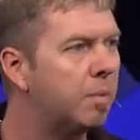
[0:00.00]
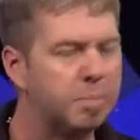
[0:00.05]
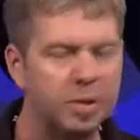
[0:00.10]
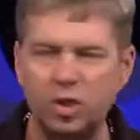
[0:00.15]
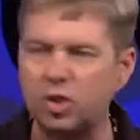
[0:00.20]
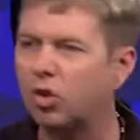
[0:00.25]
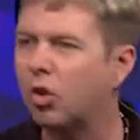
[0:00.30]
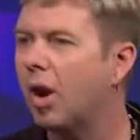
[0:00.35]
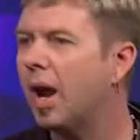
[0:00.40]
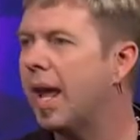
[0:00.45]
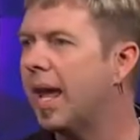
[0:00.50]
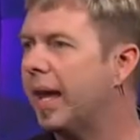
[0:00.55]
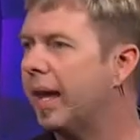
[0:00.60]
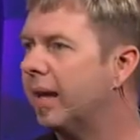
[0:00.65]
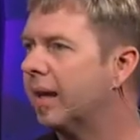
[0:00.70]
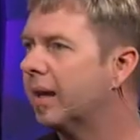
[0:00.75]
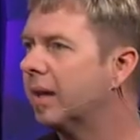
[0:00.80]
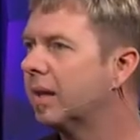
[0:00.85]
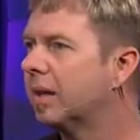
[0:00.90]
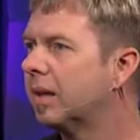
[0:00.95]

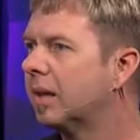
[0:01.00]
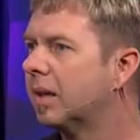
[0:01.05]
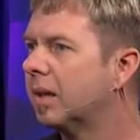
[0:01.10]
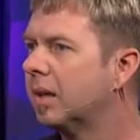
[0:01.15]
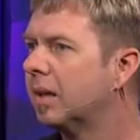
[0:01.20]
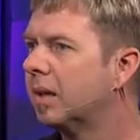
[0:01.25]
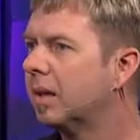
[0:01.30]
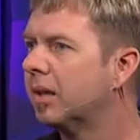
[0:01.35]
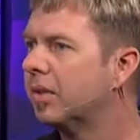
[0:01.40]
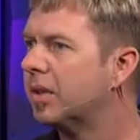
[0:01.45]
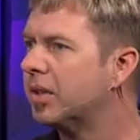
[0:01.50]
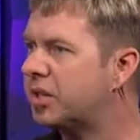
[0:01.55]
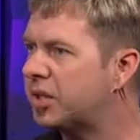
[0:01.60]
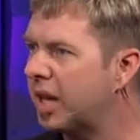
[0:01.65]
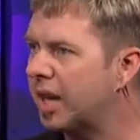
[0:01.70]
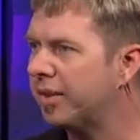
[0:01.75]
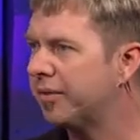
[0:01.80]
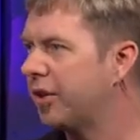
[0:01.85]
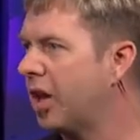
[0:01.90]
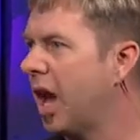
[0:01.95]
betraying the
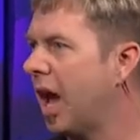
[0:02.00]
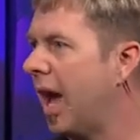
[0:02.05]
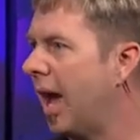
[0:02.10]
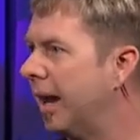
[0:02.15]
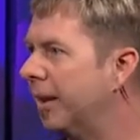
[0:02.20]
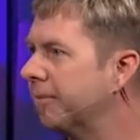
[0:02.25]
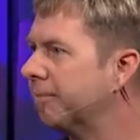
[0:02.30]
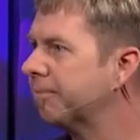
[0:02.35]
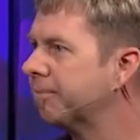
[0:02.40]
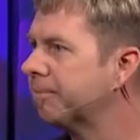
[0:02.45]
Son of God.